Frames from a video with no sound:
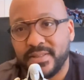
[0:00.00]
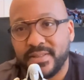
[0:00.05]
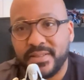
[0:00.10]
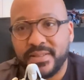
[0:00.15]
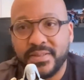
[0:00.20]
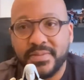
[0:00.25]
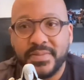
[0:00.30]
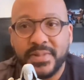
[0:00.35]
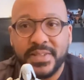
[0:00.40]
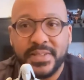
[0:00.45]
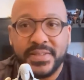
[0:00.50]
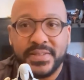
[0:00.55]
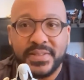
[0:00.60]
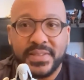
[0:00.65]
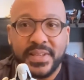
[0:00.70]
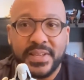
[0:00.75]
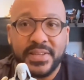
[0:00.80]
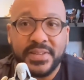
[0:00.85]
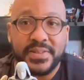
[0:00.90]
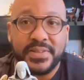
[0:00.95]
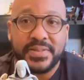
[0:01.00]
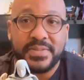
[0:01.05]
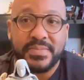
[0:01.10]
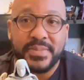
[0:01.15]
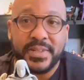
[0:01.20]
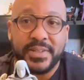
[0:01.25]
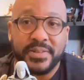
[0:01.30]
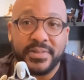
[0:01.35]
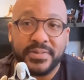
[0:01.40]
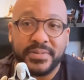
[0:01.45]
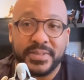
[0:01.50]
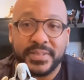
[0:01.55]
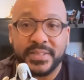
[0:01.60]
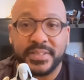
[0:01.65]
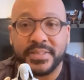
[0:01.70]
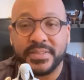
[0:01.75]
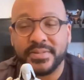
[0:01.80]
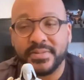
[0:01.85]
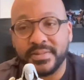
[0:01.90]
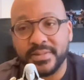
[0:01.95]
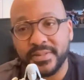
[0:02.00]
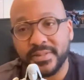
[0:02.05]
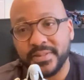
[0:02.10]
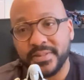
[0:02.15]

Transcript: To me, it scales better with this one.